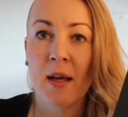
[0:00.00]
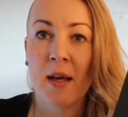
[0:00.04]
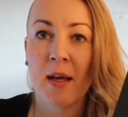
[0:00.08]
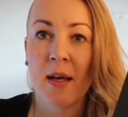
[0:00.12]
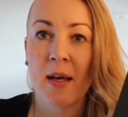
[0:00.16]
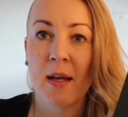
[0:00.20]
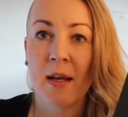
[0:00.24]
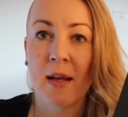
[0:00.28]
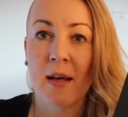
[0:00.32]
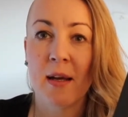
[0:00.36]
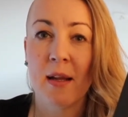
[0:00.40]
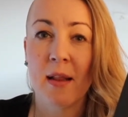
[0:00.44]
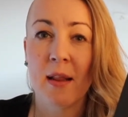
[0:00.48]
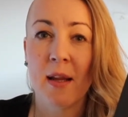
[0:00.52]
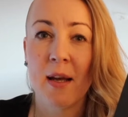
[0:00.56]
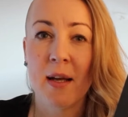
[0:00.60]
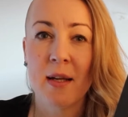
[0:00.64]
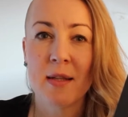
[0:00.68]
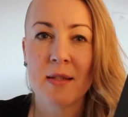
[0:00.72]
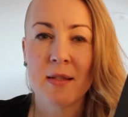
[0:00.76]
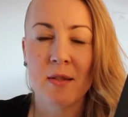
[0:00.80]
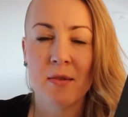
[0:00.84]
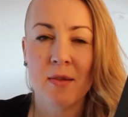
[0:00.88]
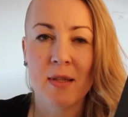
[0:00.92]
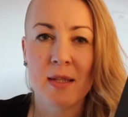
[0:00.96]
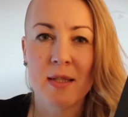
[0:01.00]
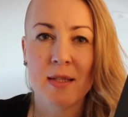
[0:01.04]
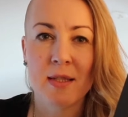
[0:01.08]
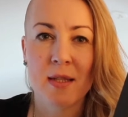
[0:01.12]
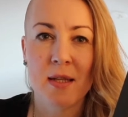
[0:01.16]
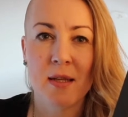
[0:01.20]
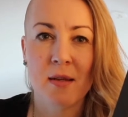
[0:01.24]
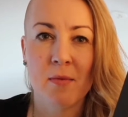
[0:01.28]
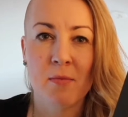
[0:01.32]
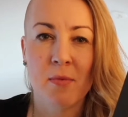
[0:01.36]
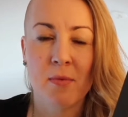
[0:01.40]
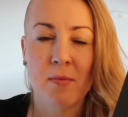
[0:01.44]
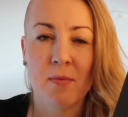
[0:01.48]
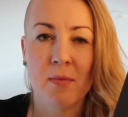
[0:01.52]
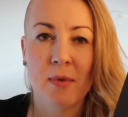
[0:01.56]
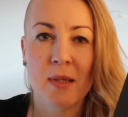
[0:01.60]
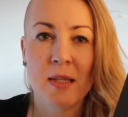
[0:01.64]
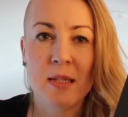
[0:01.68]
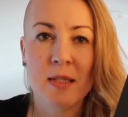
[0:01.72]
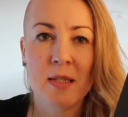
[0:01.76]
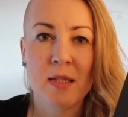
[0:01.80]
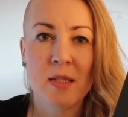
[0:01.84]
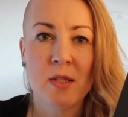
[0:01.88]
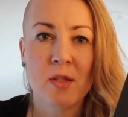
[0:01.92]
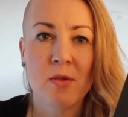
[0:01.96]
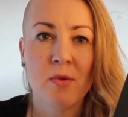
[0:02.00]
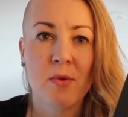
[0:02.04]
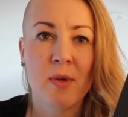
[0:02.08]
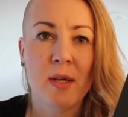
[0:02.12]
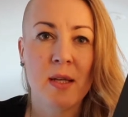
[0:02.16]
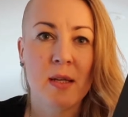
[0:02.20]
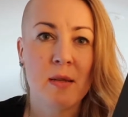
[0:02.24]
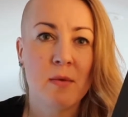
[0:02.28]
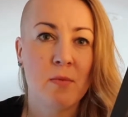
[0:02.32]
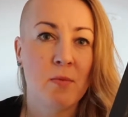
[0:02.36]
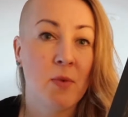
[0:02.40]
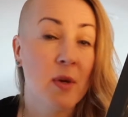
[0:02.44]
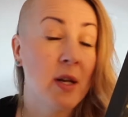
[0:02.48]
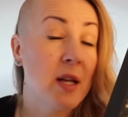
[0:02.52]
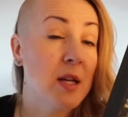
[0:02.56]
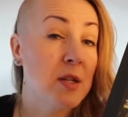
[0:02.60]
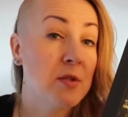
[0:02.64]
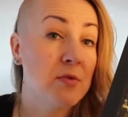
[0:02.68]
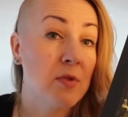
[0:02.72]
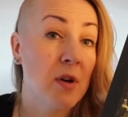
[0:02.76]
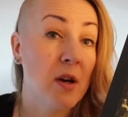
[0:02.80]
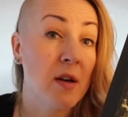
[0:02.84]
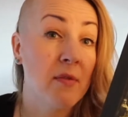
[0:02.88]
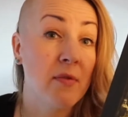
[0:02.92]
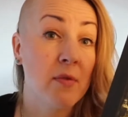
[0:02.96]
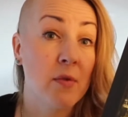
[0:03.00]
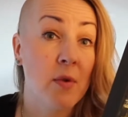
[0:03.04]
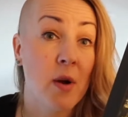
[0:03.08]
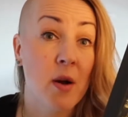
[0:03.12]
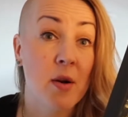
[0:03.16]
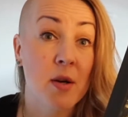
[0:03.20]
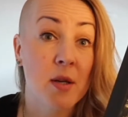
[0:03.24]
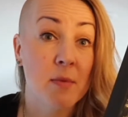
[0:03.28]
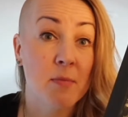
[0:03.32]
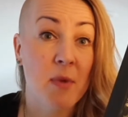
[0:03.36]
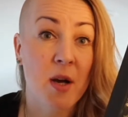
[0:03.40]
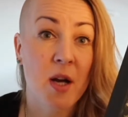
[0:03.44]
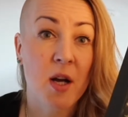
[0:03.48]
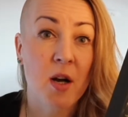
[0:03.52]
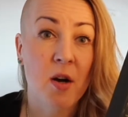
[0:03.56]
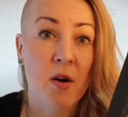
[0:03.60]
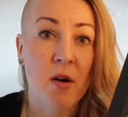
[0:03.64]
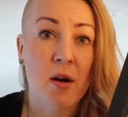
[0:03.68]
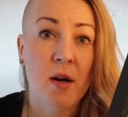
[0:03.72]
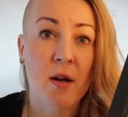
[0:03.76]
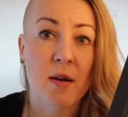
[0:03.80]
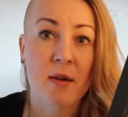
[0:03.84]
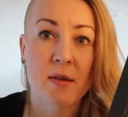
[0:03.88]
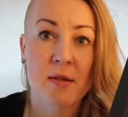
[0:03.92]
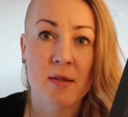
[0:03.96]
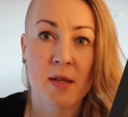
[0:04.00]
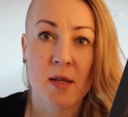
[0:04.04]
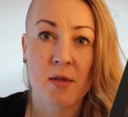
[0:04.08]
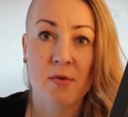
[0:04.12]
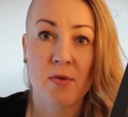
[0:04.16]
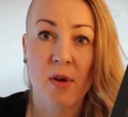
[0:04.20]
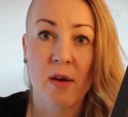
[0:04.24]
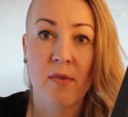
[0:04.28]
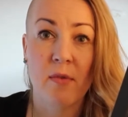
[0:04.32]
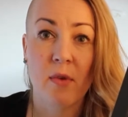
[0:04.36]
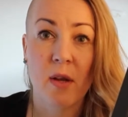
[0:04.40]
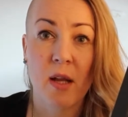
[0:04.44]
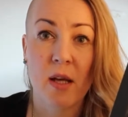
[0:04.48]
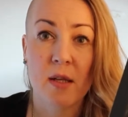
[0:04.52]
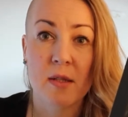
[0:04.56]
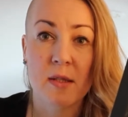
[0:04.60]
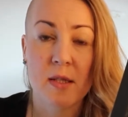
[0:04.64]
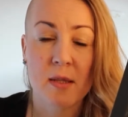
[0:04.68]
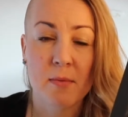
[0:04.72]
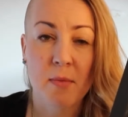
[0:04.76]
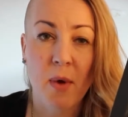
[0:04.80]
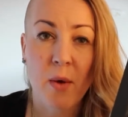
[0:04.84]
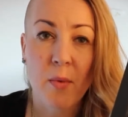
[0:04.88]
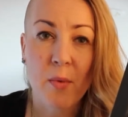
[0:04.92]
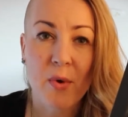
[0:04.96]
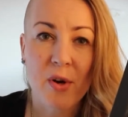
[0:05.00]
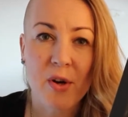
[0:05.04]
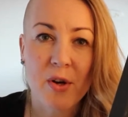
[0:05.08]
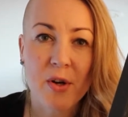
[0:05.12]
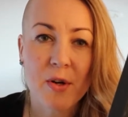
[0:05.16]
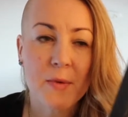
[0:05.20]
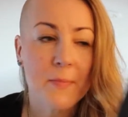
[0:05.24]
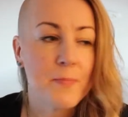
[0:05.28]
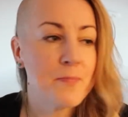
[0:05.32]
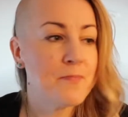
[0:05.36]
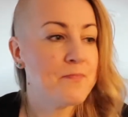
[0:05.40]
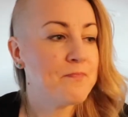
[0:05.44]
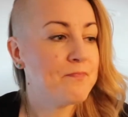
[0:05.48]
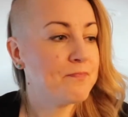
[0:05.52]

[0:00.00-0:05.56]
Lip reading: and I like to listen to it when I drive around in my car, because I drive a lot in my work.